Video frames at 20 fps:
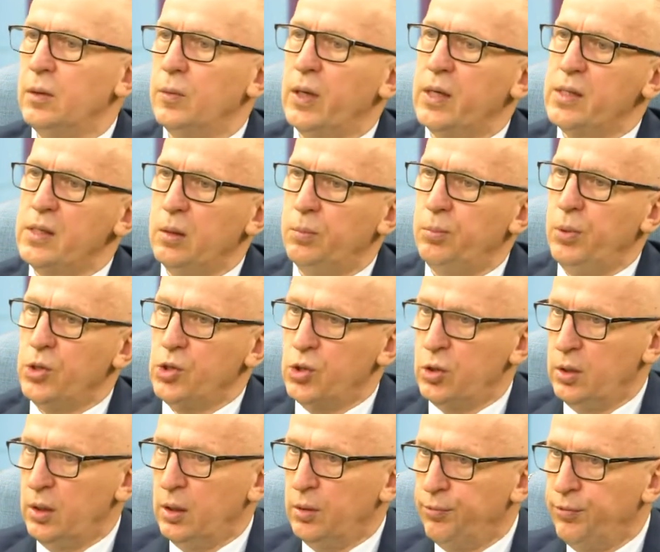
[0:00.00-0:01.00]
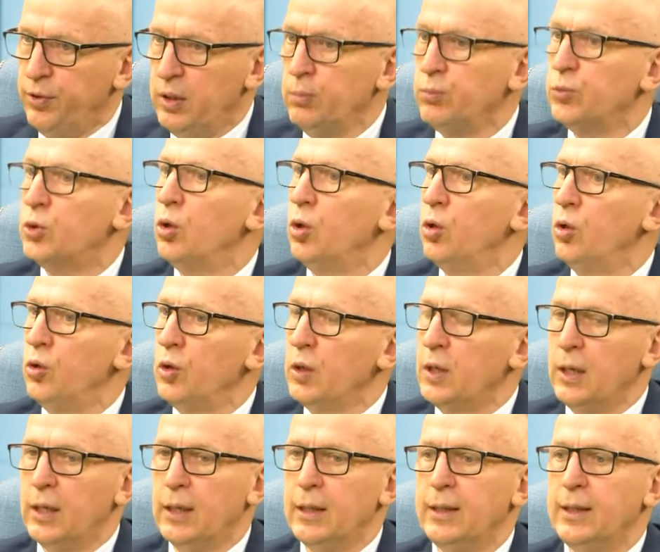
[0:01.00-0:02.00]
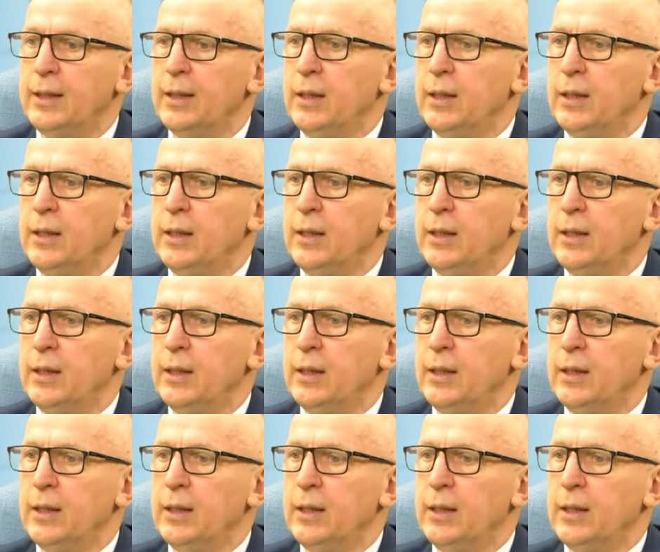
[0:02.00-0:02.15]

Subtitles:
exhibition and film Tolokha.